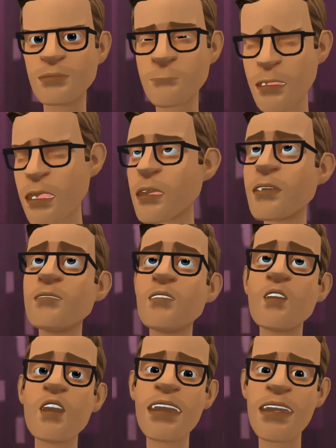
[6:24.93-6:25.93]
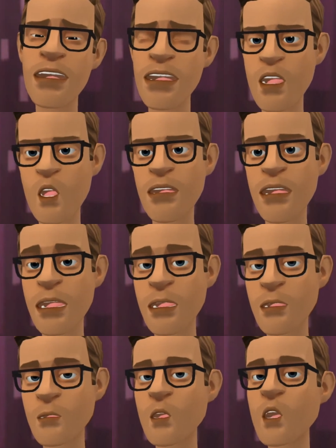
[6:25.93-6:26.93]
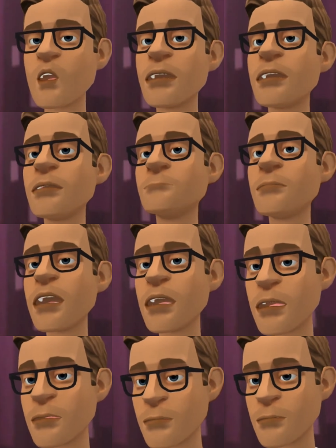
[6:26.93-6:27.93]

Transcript: She goes through the rundown of the old contract spilling.